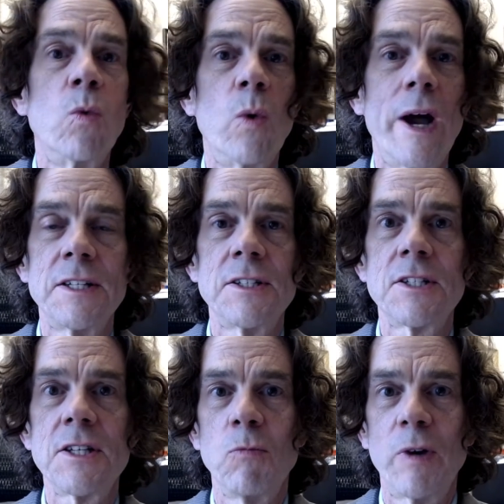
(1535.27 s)

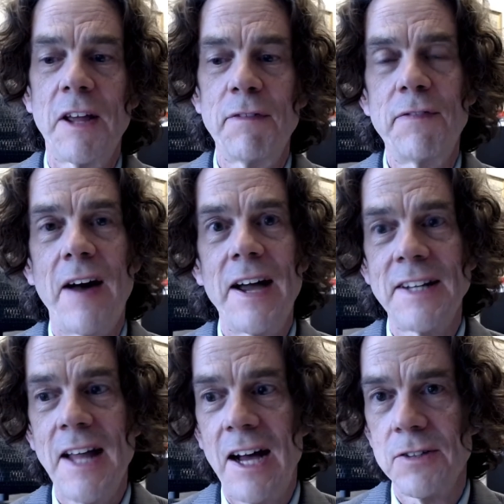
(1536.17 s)
when they
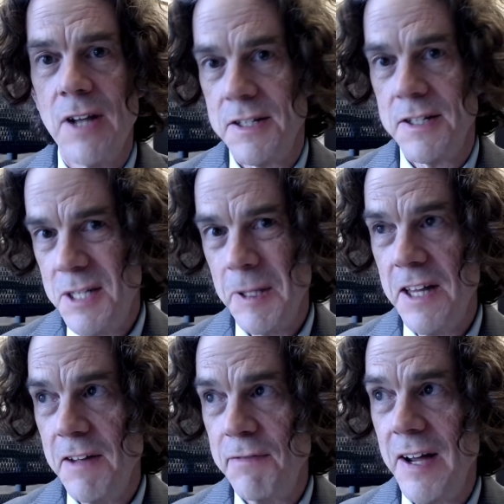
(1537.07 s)
find out, and
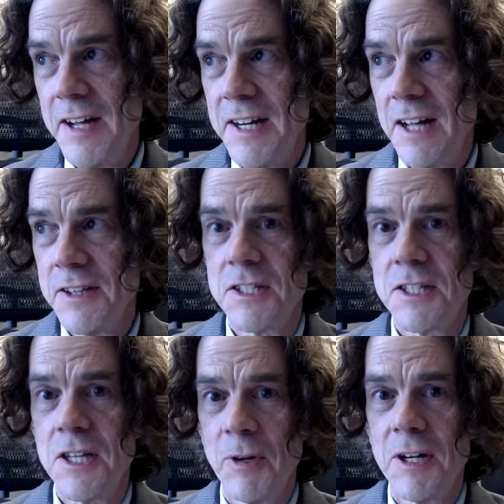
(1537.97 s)
typically they find out
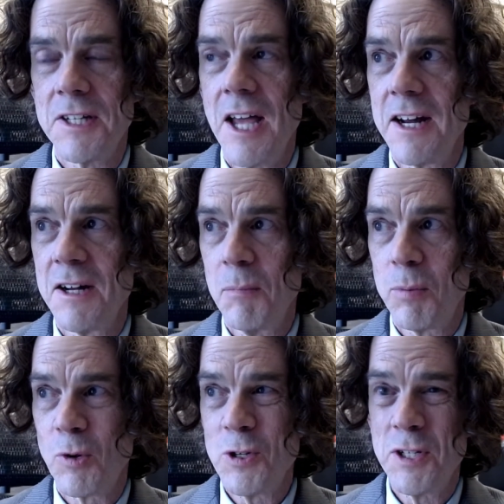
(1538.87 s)
that someone has had an
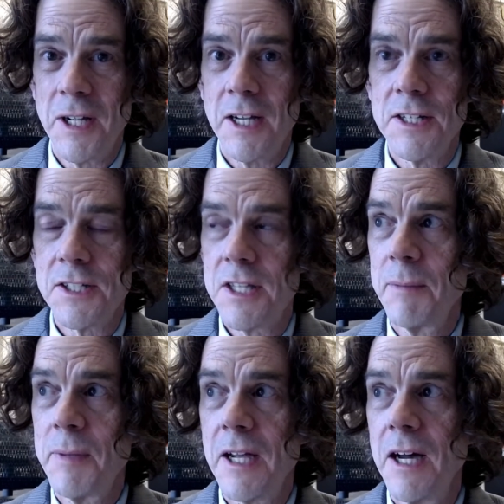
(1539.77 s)
abortion because
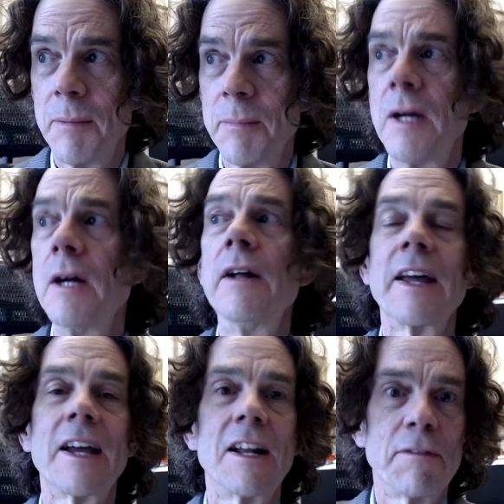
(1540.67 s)
they get
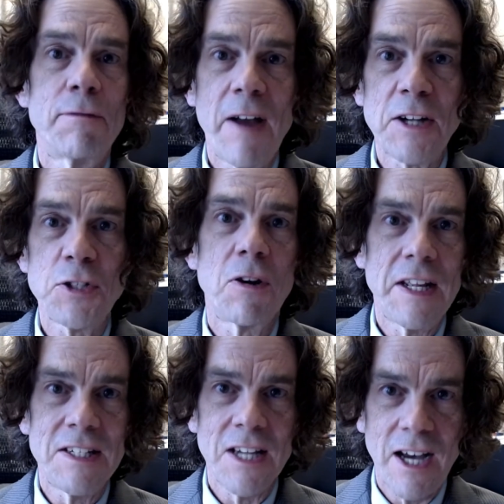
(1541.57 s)
an
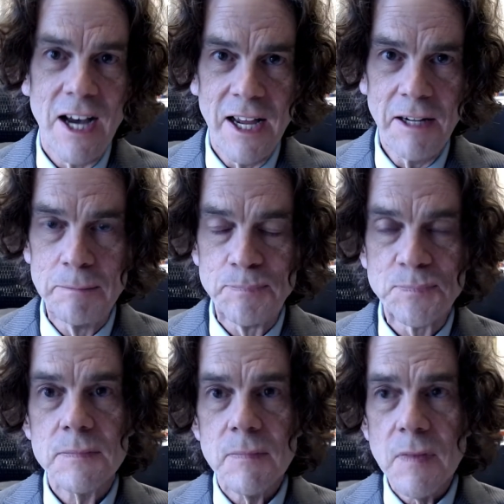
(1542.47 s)
infection or they die.
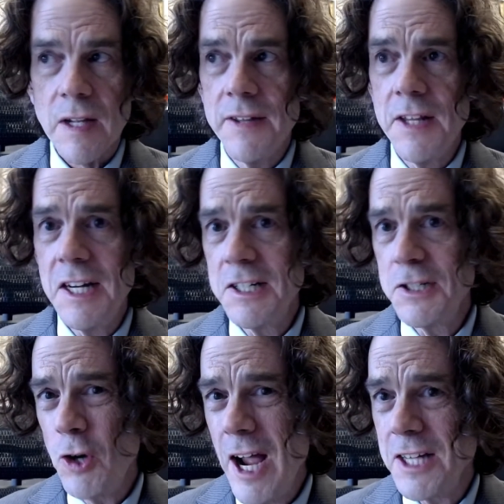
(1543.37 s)
And then
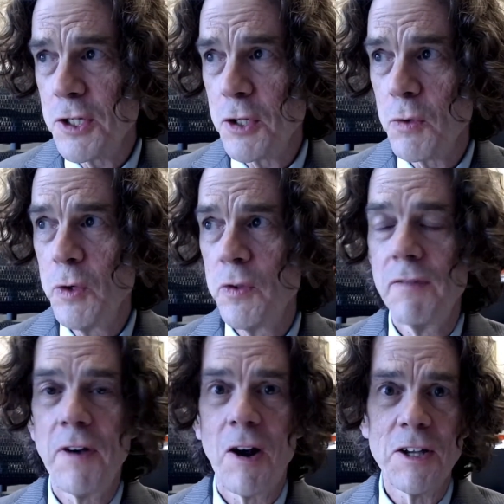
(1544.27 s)
it tracks
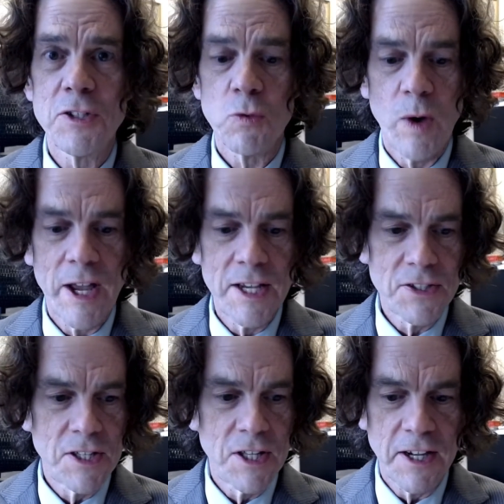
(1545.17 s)
through the various
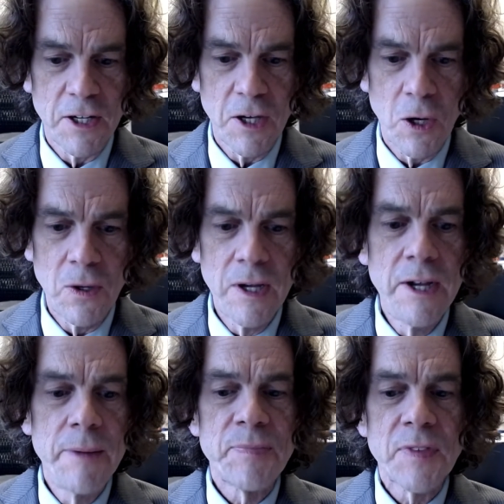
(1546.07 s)
ways that they go,